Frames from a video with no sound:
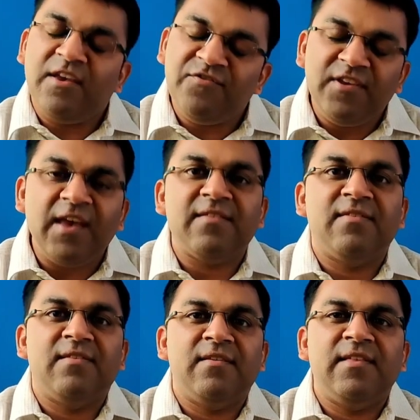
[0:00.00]
If
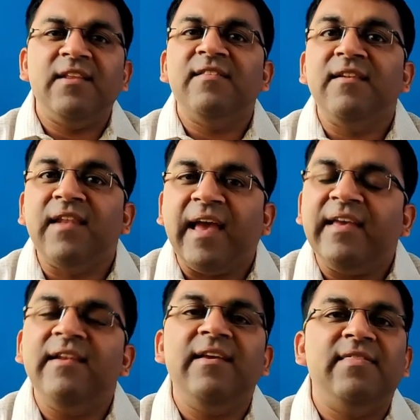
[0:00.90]
yes, then it's
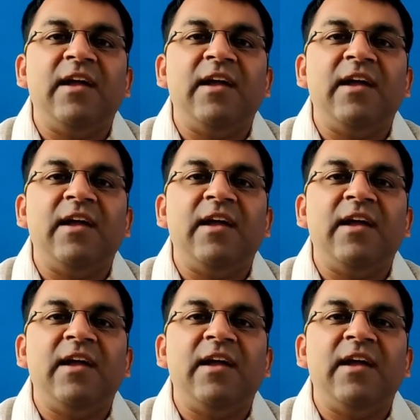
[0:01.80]
likely